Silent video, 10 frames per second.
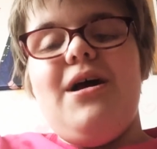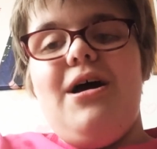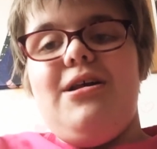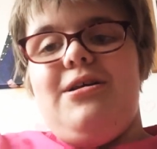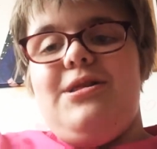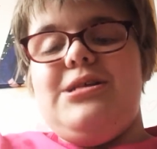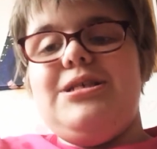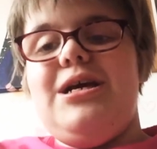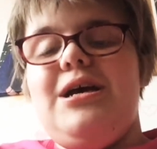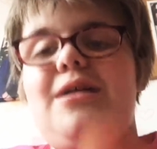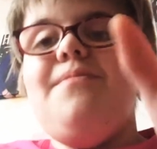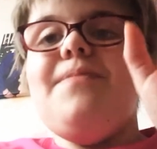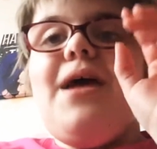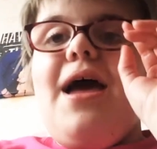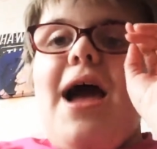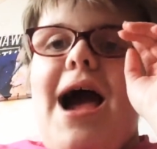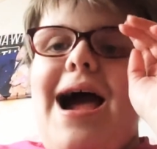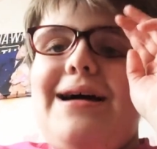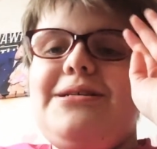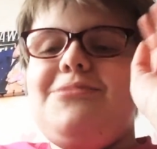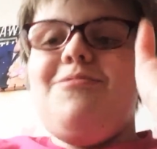earlier this year. And